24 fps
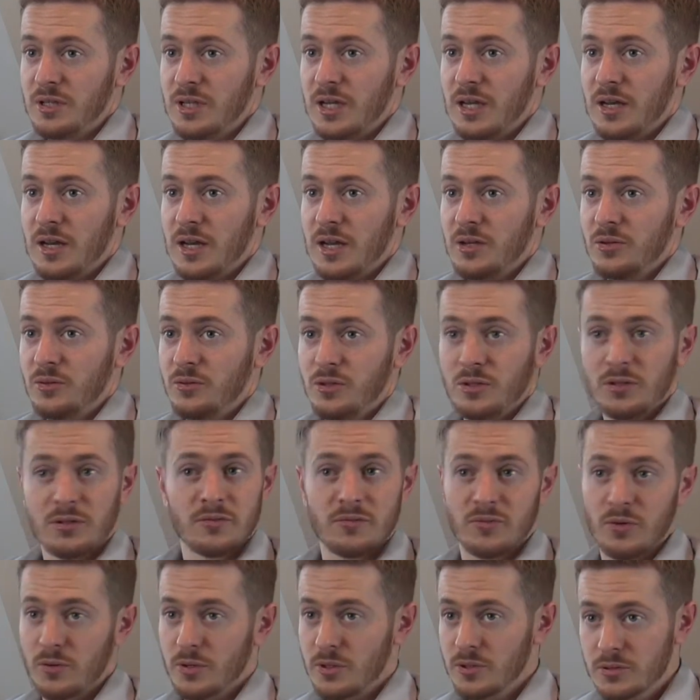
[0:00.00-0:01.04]
you can't handle, you
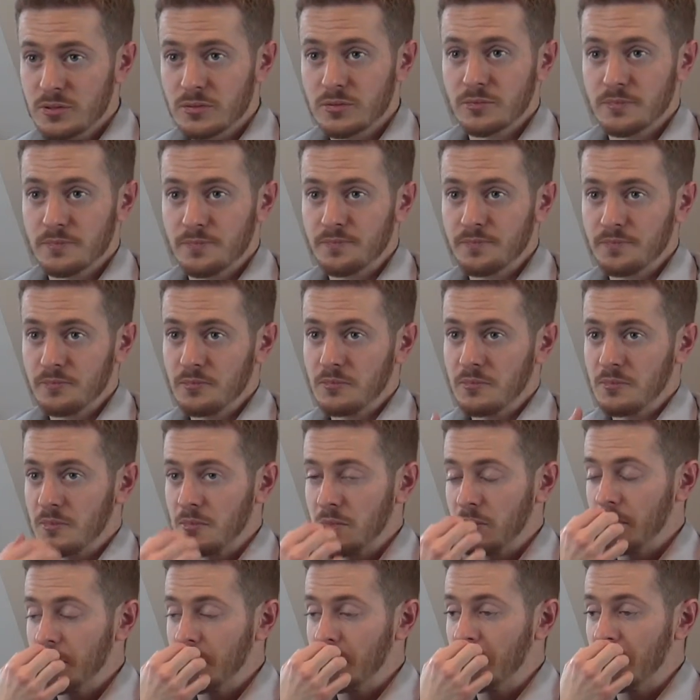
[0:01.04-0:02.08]
can phone us.
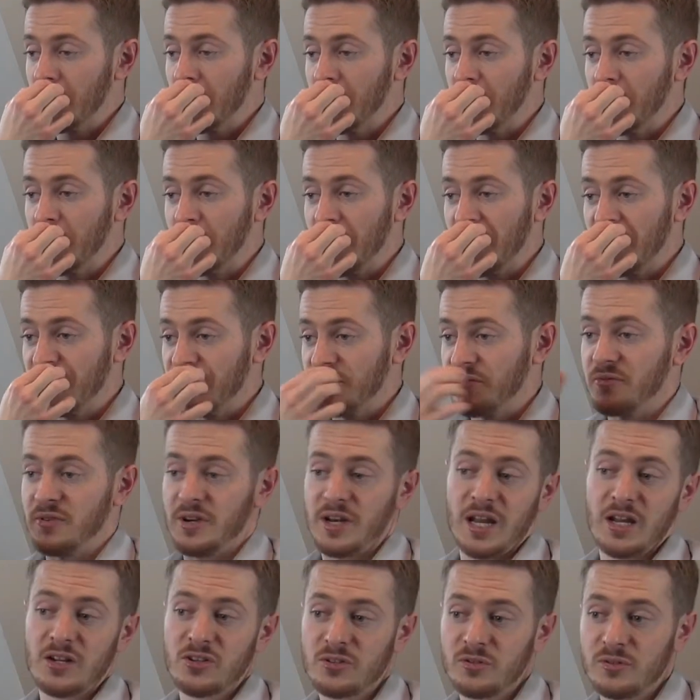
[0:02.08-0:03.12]
But
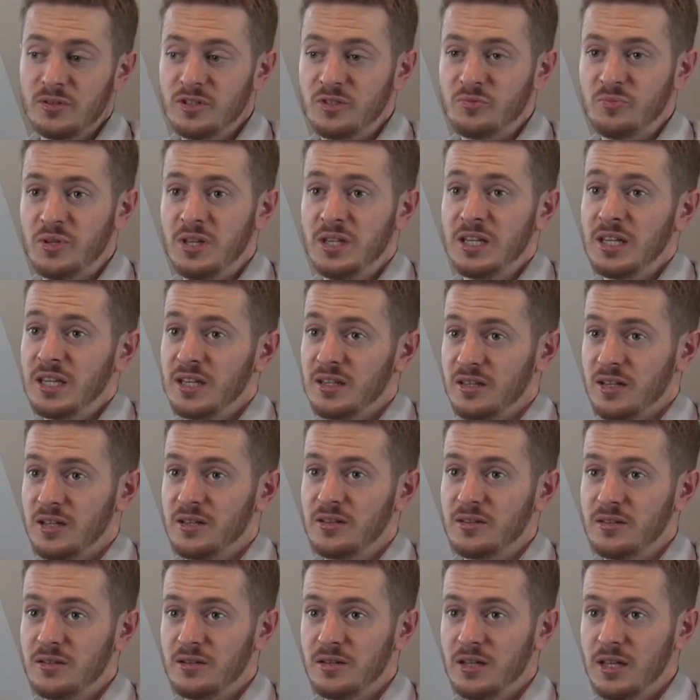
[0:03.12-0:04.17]
financially speaking, at the
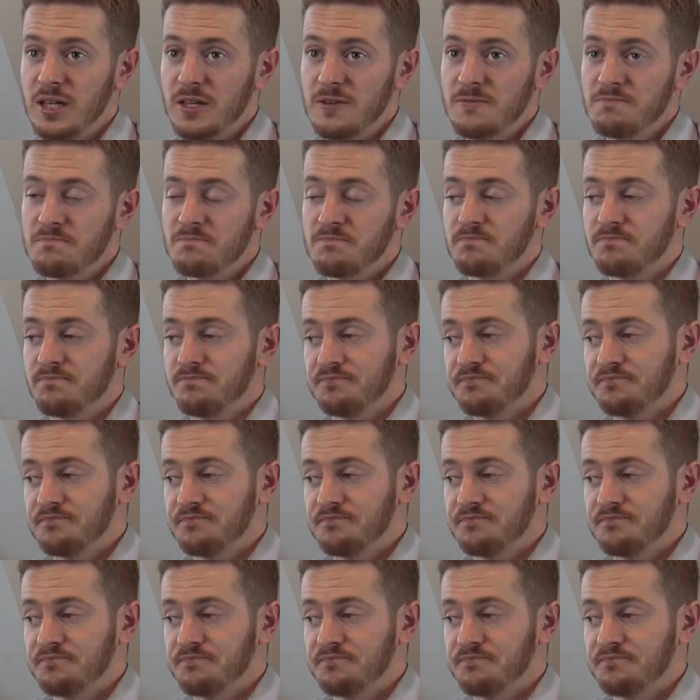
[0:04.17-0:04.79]
end of the day,